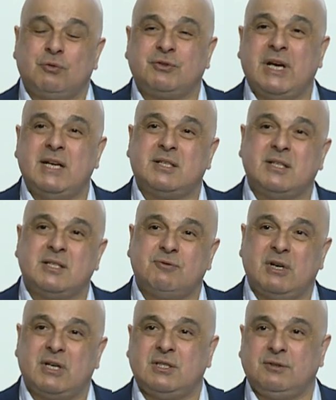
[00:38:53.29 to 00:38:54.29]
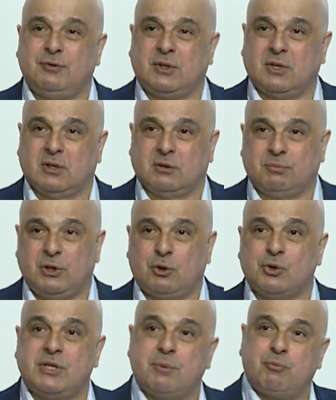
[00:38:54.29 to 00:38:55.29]
of data is very difficult
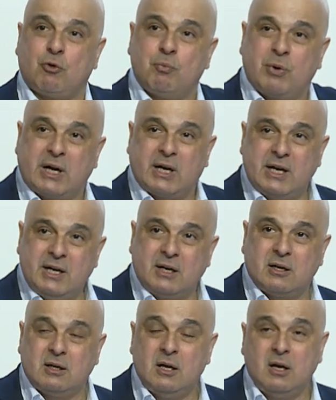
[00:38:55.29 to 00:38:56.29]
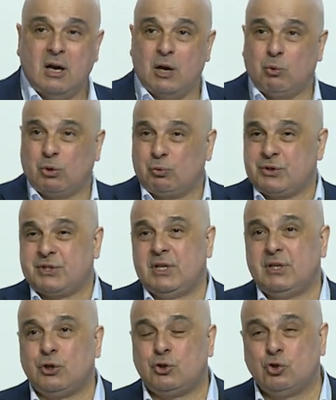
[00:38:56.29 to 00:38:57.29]
because they're from preclinical and what we see
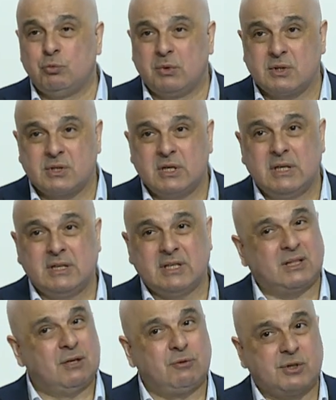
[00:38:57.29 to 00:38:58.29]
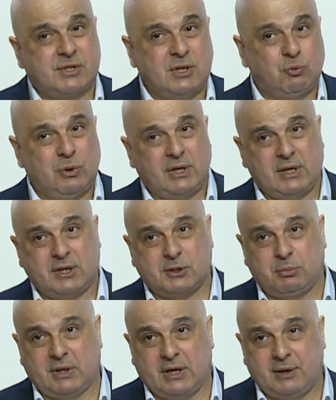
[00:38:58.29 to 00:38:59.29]
in the humans, not everything we can
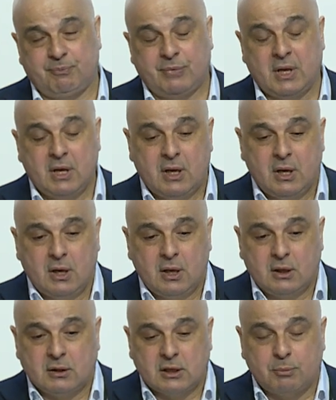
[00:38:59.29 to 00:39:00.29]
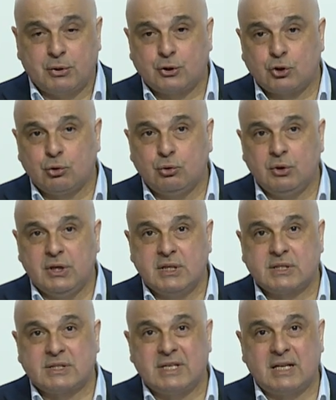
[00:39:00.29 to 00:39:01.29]
explain. Number two
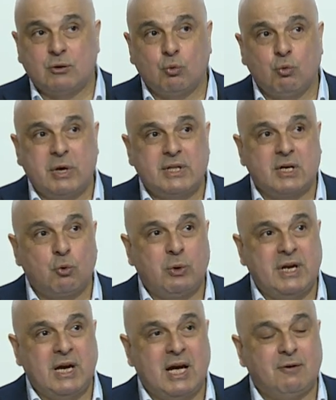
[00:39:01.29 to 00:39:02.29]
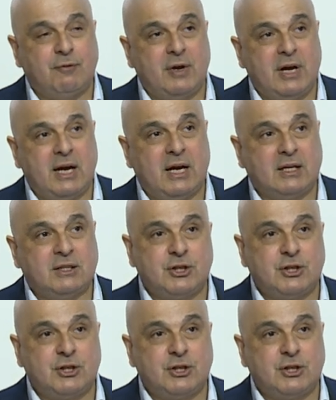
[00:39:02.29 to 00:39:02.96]
is that whether we have a